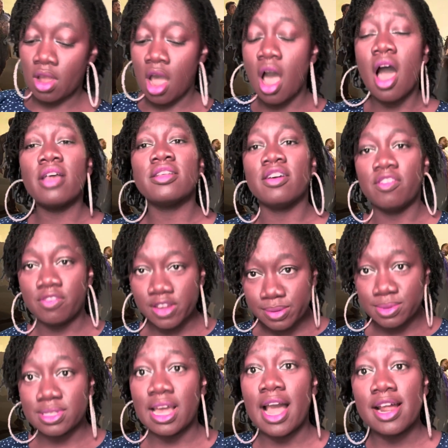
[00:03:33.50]
on the flip
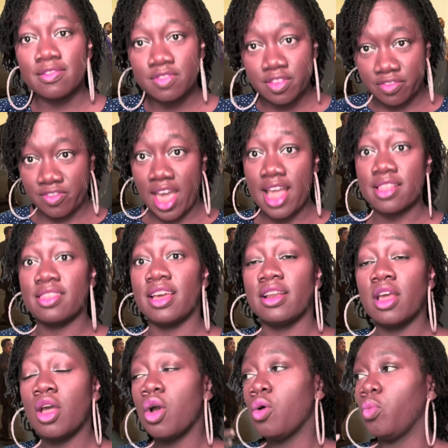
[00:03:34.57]
side of the fact that
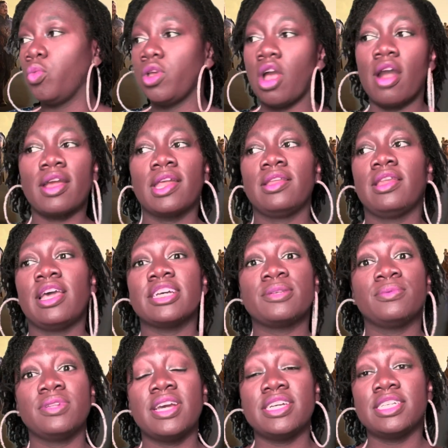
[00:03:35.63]
we are getting an
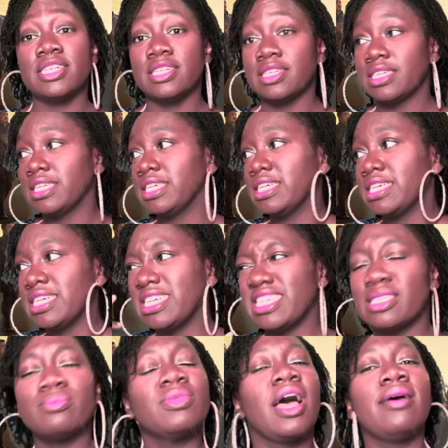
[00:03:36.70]
explanation,
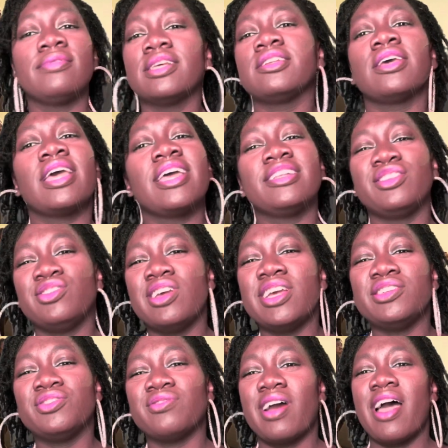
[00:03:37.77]
sometimes
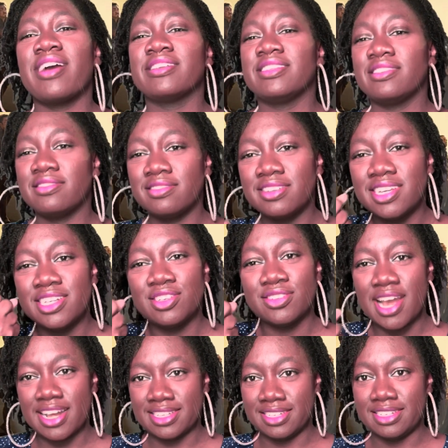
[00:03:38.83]
it drags
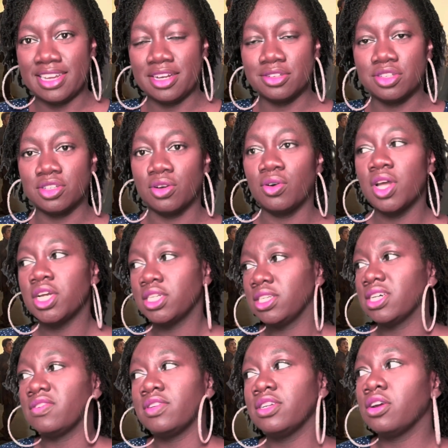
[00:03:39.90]
it down. So
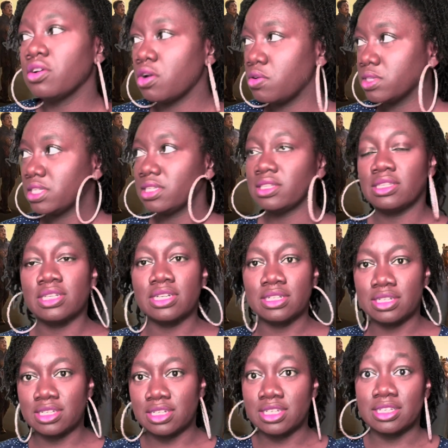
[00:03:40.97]
definitely don't go into this thinking
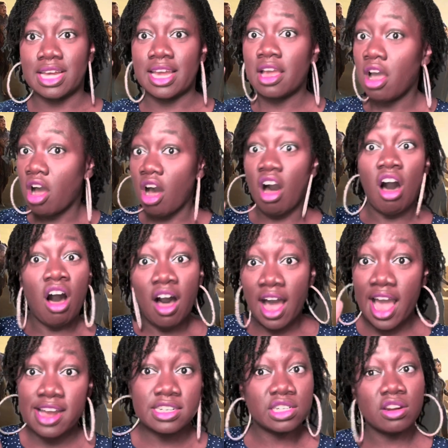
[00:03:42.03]
it's just like all
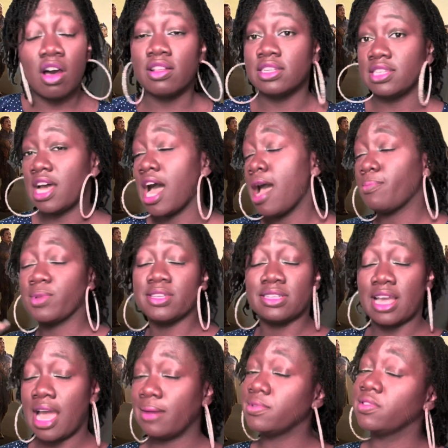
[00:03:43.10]
action all the time, because it
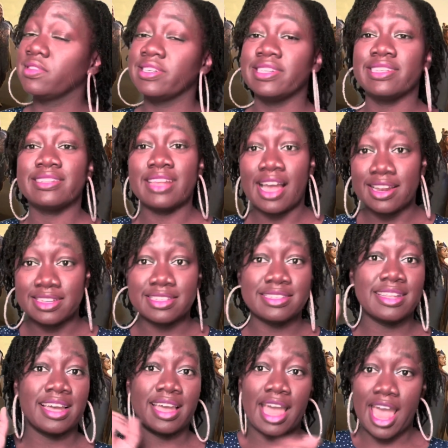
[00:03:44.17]
absolutely is not. It's
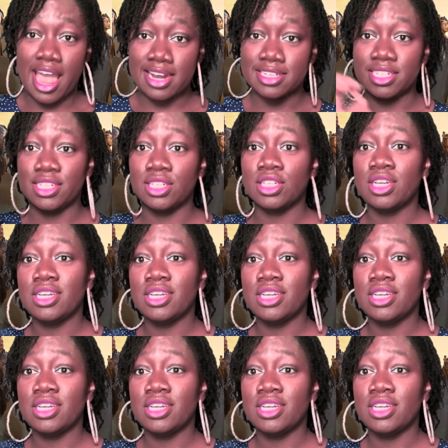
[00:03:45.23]
like action